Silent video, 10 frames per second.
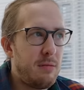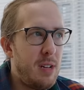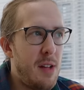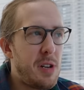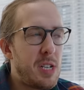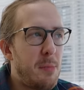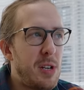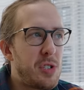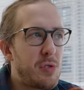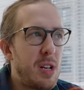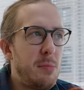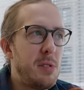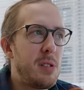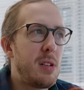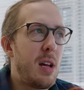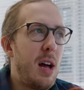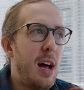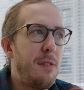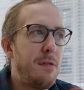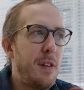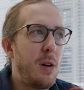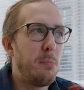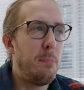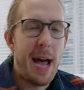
Every time I streamed, I felt